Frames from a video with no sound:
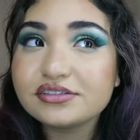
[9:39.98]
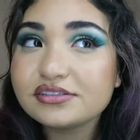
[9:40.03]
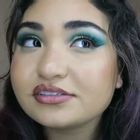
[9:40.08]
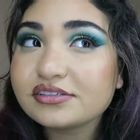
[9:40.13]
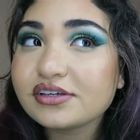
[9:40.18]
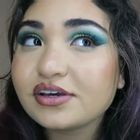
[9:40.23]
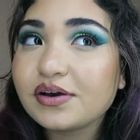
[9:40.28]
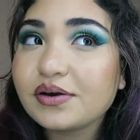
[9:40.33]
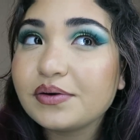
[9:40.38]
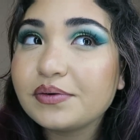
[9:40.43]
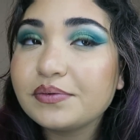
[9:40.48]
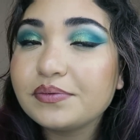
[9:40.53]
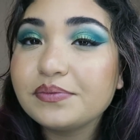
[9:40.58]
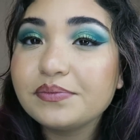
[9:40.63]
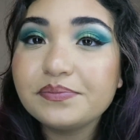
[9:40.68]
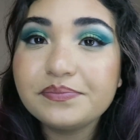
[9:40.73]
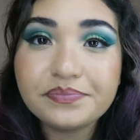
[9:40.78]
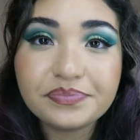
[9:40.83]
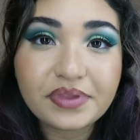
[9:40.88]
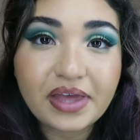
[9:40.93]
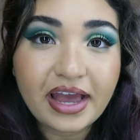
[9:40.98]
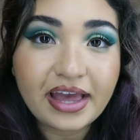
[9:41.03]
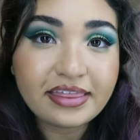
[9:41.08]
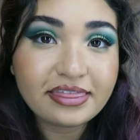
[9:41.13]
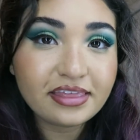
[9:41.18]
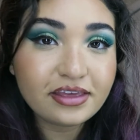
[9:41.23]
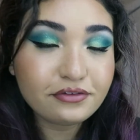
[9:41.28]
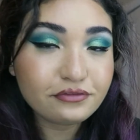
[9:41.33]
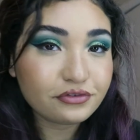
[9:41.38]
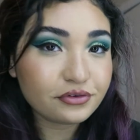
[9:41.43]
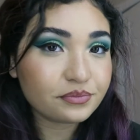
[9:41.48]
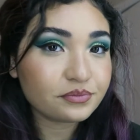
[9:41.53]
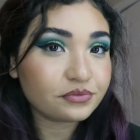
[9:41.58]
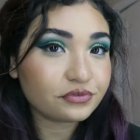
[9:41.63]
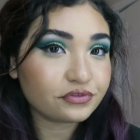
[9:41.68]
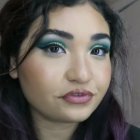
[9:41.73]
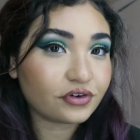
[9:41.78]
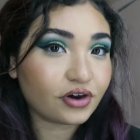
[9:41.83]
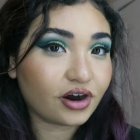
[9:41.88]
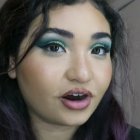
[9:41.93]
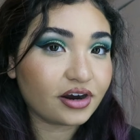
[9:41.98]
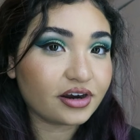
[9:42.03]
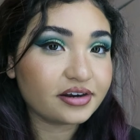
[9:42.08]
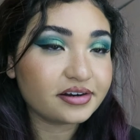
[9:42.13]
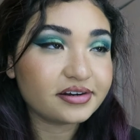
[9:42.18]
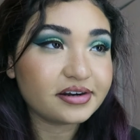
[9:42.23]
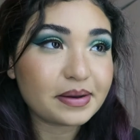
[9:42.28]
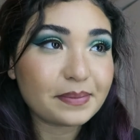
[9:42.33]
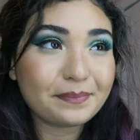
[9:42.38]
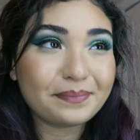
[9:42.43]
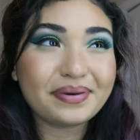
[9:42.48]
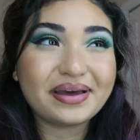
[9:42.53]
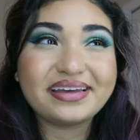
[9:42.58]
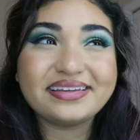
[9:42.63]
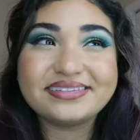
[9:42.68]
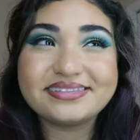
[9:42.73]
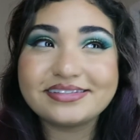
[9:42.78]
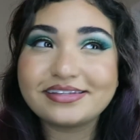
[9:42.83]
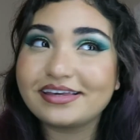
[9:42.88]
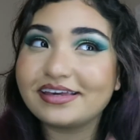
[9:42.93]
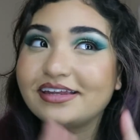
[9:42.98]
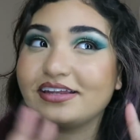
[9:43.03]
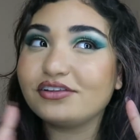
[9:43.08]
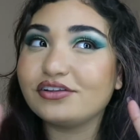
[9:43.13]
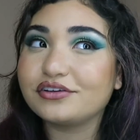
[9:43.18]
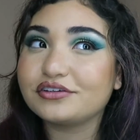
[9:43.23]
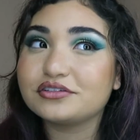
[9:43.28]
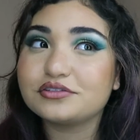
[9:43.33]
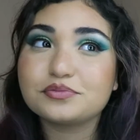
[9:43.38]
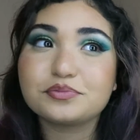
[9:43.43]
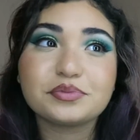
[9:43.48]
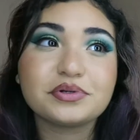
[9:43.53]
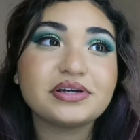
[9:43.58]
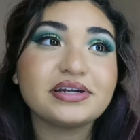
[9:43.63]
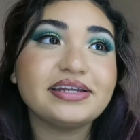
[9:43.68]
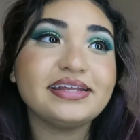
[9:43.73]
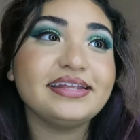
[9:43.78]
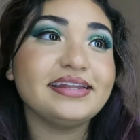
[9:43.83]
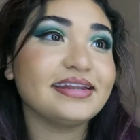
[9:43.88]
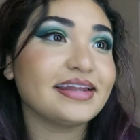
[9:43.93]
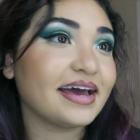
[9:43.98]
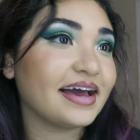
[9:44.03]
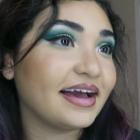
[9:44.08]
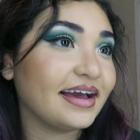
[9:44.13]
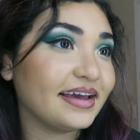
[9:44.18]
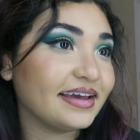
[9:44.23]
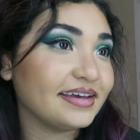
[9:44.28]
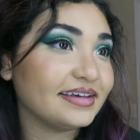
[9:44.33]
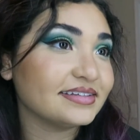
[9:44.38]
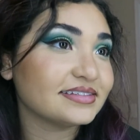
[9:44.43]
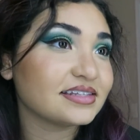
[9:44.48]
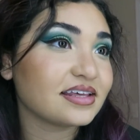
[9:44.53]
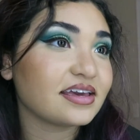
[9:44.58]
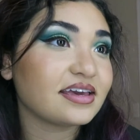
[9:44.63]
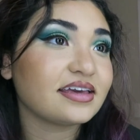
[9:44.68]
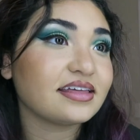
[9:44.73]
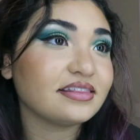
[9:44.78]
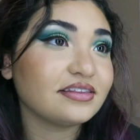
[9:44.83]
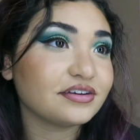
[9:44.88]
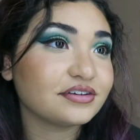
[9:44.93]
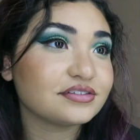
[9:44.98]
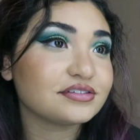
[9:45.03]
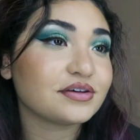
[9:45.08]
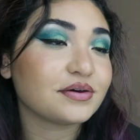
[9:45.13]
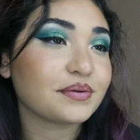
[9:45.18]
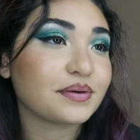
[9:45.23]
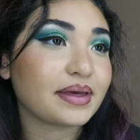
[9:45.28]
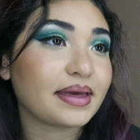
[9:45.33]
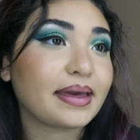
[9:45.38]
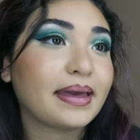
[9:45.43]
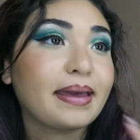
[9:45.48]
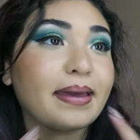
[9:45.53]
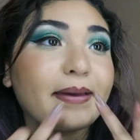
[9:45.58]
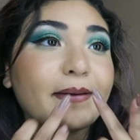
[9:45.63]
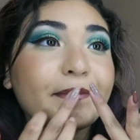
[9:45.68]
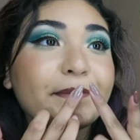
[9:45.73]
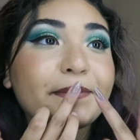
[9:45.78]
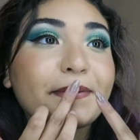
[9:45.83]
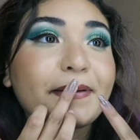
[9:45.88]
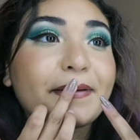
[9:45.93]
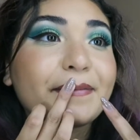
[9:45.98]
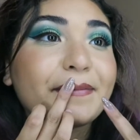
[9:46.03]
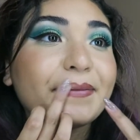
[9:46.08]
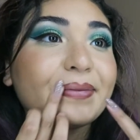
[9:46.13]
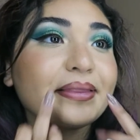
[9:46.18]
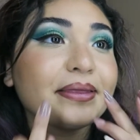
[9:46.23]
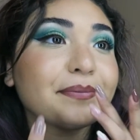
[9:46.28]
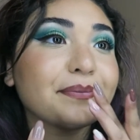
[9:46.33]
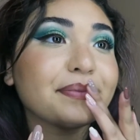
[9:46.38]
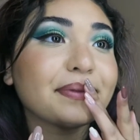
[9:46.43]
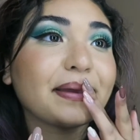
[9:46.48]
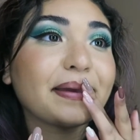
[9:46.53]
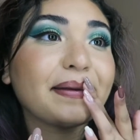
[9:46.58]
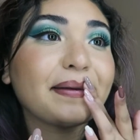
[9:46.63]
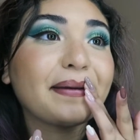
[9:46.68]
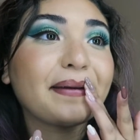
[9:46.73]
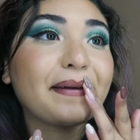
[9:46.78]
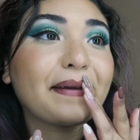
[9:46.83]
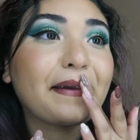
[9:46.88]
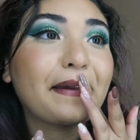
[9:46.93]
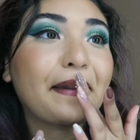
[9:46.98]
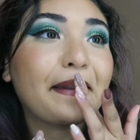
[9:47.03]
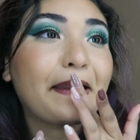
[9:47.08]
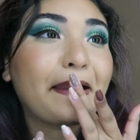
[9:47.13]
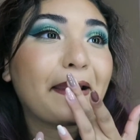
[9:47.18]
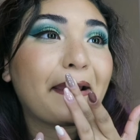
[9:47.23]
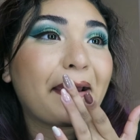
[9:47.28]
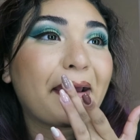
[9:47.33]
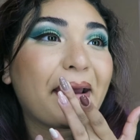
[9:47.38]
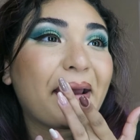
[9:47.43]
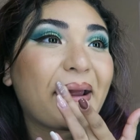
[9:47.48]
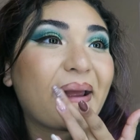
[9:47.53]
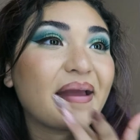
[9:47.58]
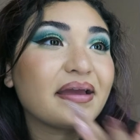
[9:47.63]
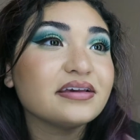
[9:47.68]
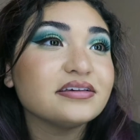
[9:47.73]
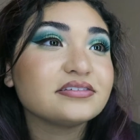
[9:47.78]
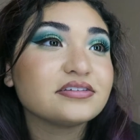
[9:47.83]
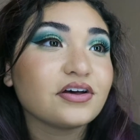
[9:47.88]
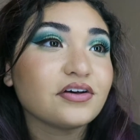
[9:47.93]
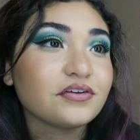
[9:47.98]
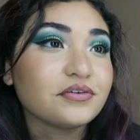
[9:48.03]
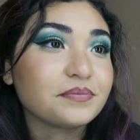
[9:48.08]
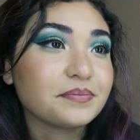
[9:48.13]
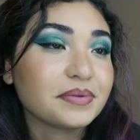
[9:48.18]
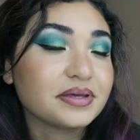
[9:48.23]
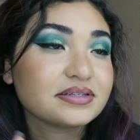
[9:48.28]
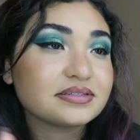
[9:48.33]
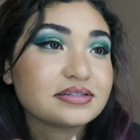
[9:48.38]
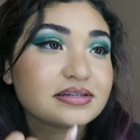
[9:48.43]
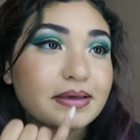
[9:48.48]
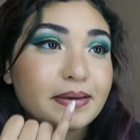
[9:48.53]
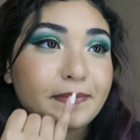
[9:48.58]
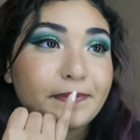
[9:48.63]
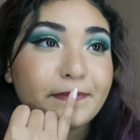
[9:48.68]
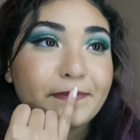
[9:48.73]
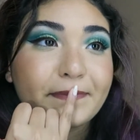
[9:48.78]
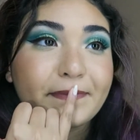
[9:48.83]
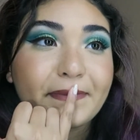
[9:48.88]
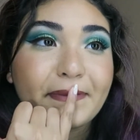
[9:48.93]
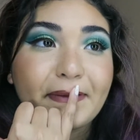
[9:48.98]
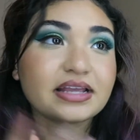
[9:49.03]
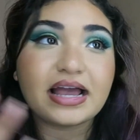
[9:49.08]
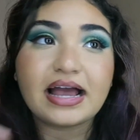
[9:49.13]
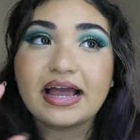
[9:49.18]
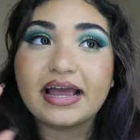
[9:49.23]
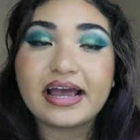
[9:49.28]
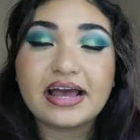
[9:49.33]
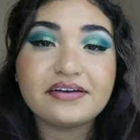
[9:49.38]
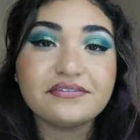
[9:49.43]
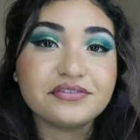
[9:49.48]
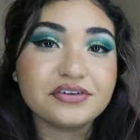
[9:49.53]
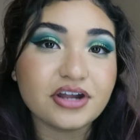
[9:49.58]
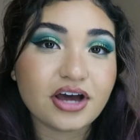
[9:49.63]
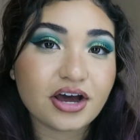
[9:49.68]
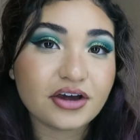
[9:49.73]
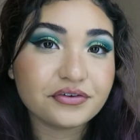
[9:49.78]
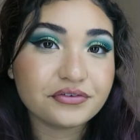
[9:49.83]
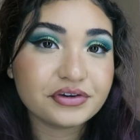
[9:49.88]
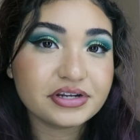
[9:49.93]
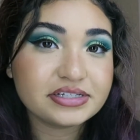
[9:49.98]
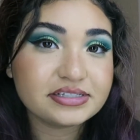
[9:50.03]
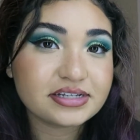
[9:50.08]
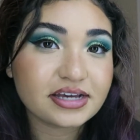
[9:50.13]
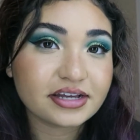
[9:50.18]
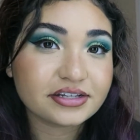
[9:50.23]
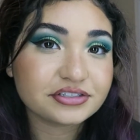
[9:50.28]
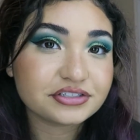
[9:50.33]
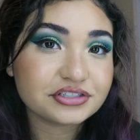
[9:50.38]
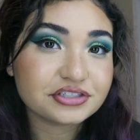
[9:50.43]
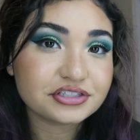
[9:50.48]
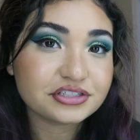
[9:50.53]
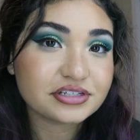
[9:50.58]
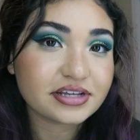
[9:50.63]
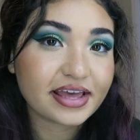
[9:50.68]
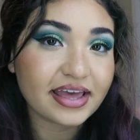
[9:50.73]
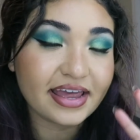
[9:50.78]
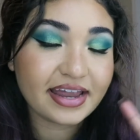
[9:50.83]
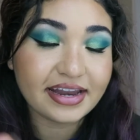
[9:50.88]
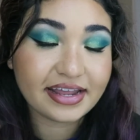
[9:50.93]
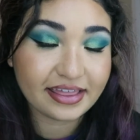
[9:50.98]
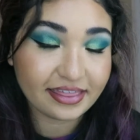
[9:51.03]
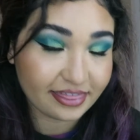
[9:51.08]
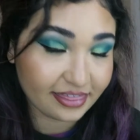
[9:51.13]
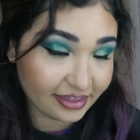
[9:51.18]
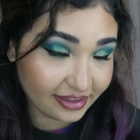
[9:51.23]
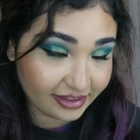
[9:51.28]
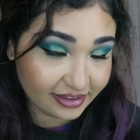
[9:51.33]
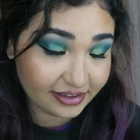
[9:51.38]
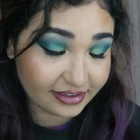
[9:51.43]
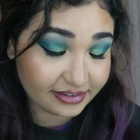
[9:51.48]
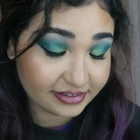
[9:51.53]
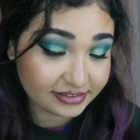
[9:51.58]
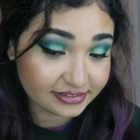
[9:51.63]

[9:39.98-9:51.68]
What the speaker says: So I think from far my skin looks pretty nice, like it looks okay. Oh my god, my lip liner is all messed up. I have not retouched anything